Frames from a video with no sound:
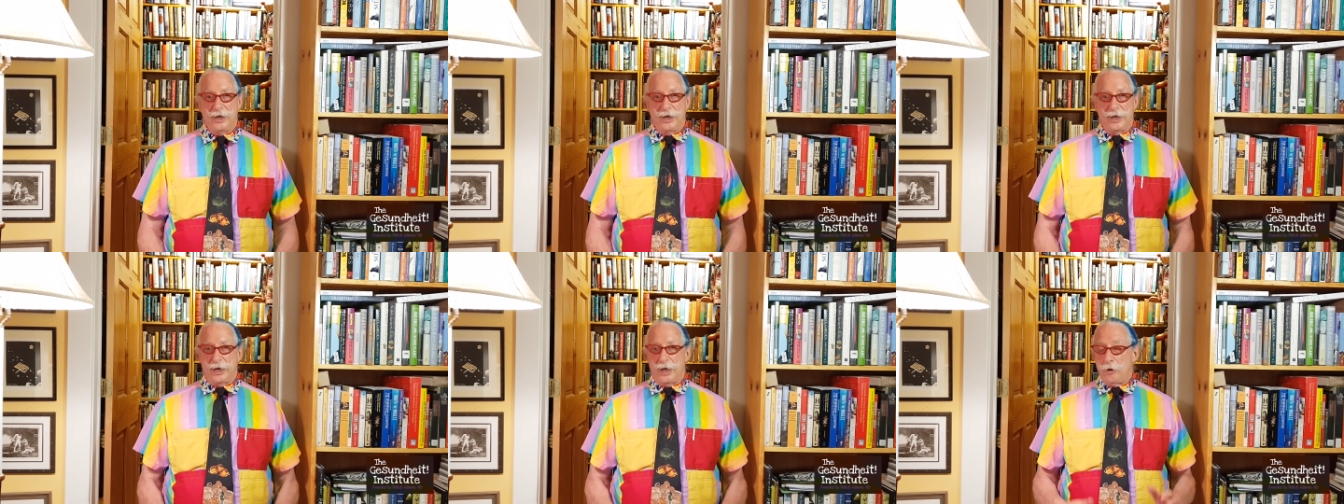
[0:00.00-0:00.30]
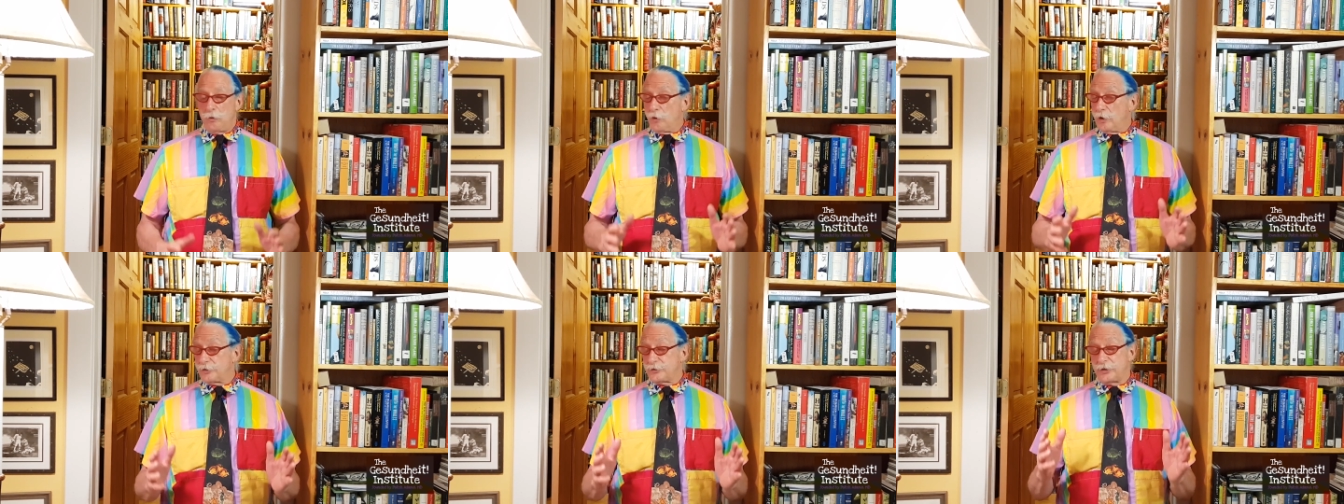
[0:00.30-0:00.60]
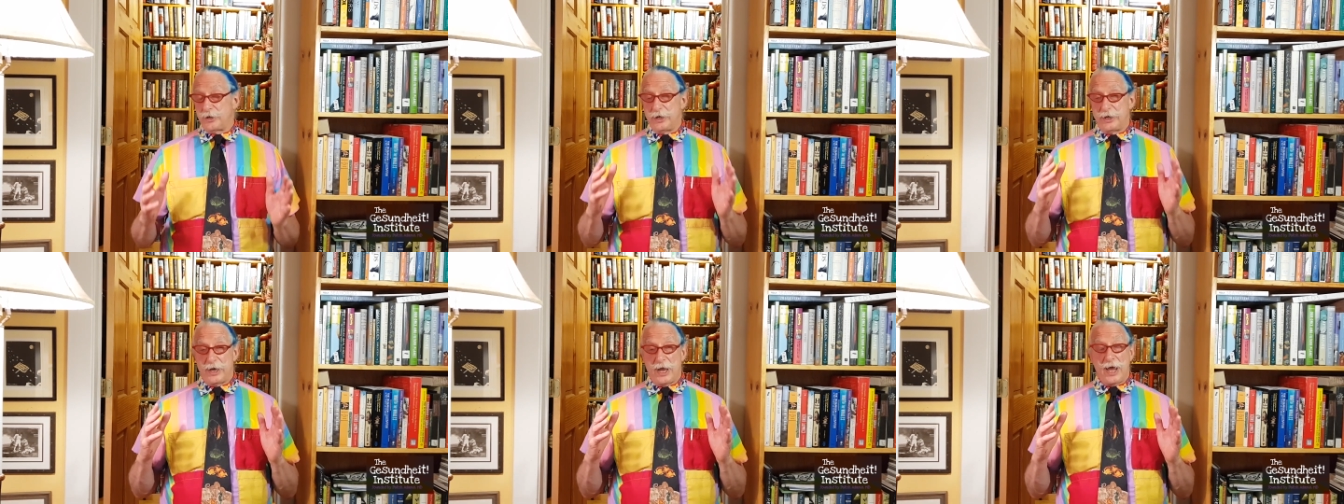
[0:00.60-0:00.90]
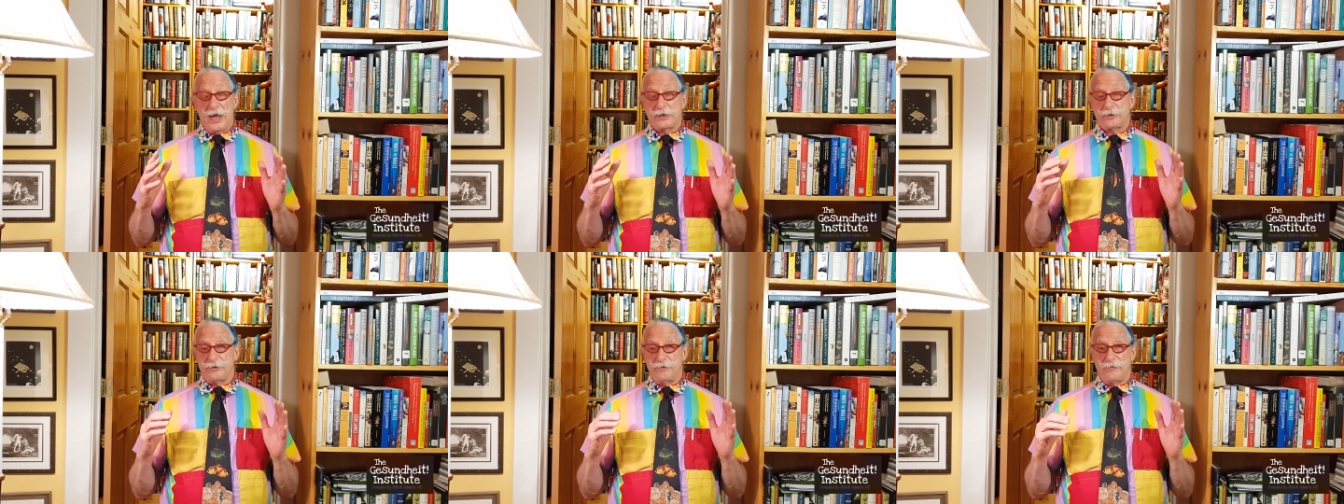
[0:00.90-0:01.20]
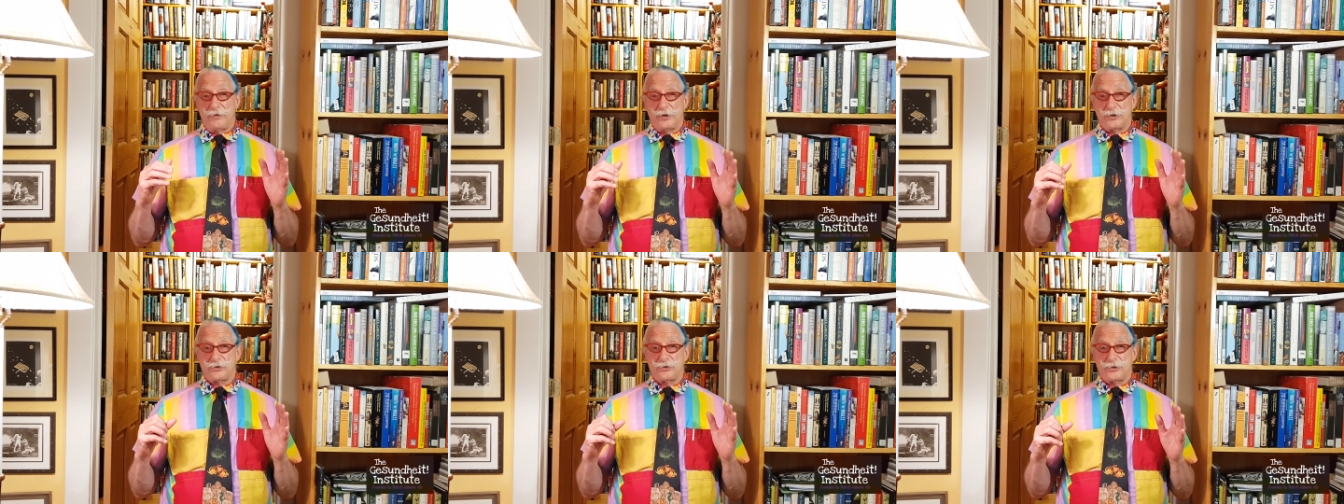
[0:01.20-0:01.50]
And I wasn't an
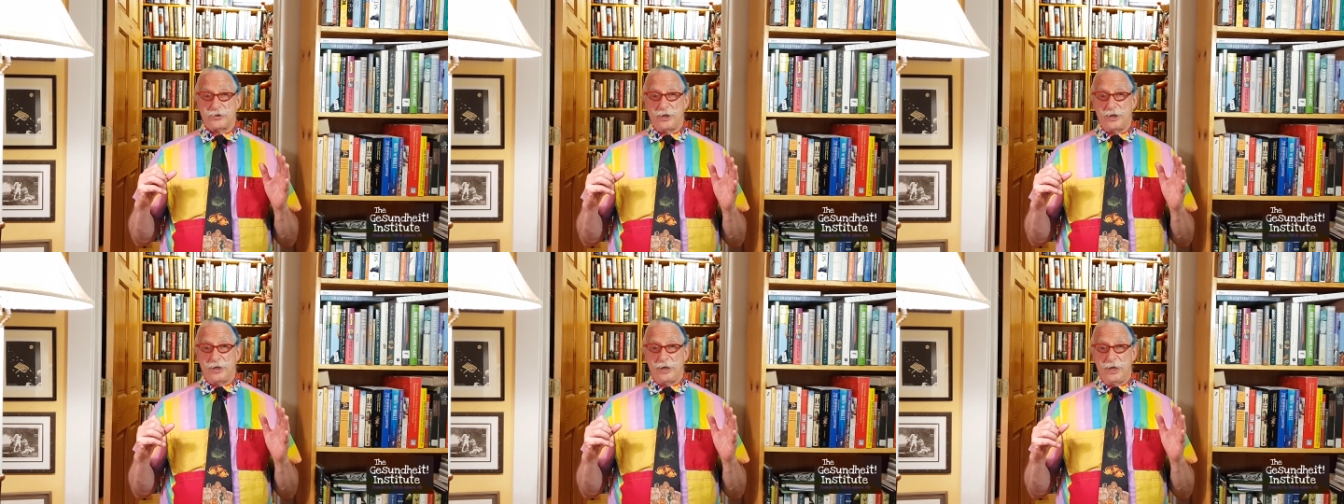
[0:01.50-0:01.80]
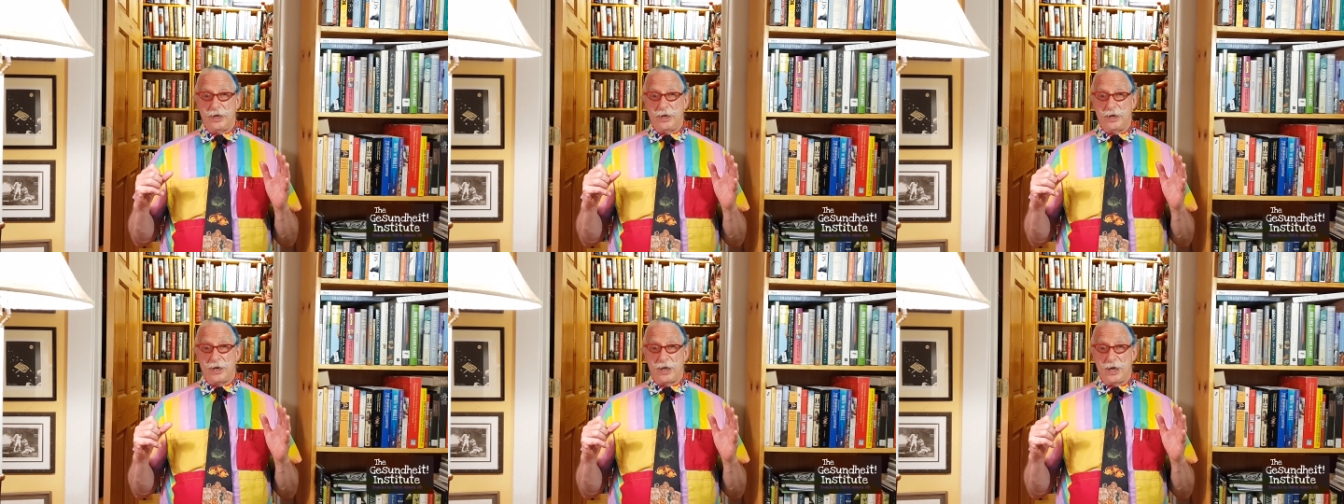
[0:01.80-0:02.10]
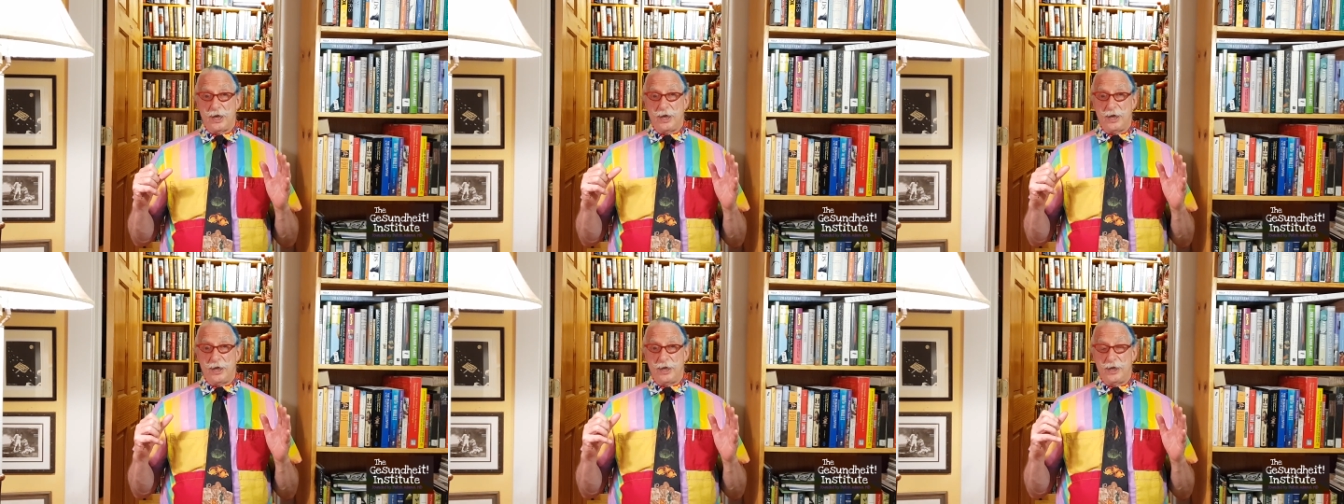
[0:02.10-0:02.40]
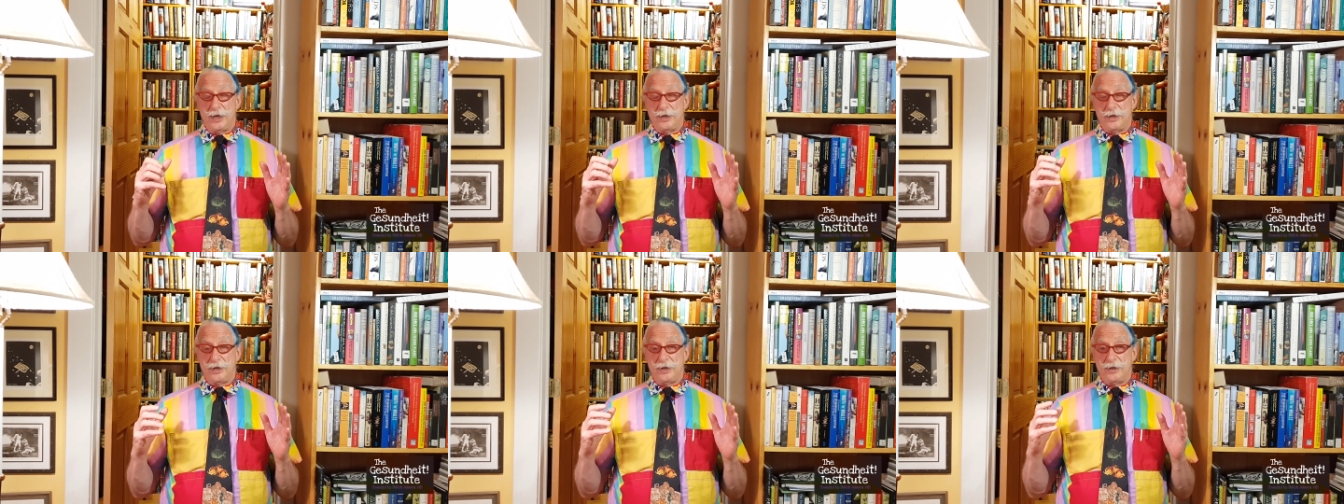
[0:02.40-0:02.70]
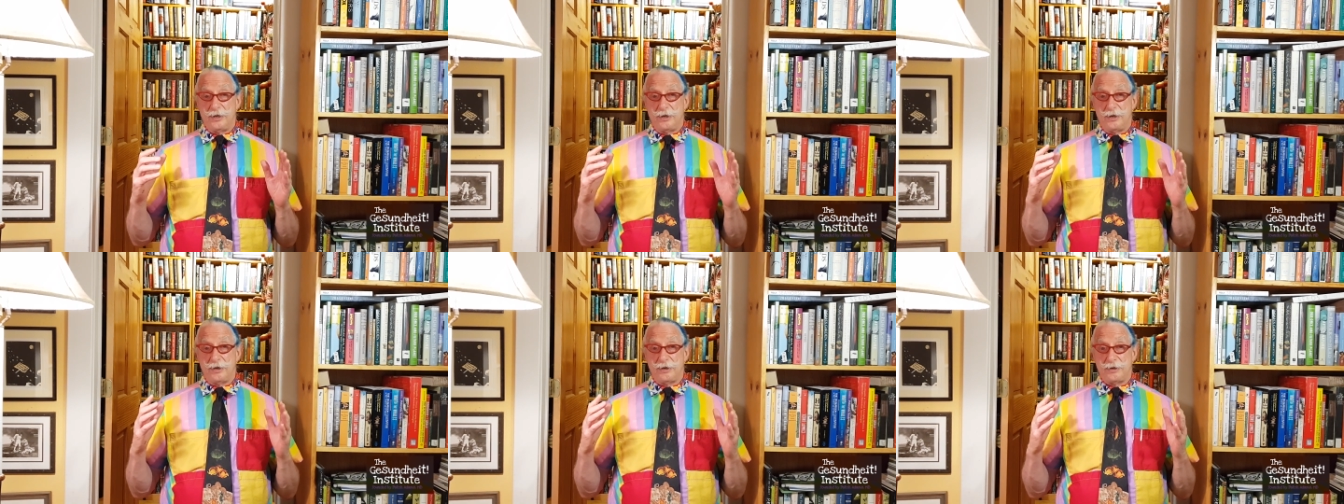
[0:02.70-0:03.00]
activist and
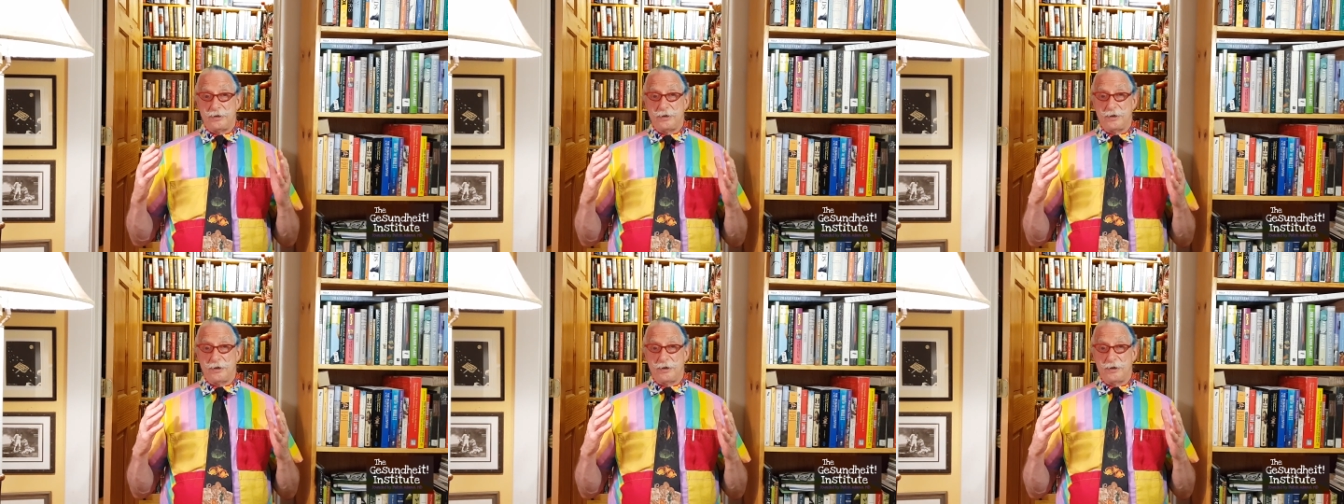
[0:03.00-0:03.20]
I,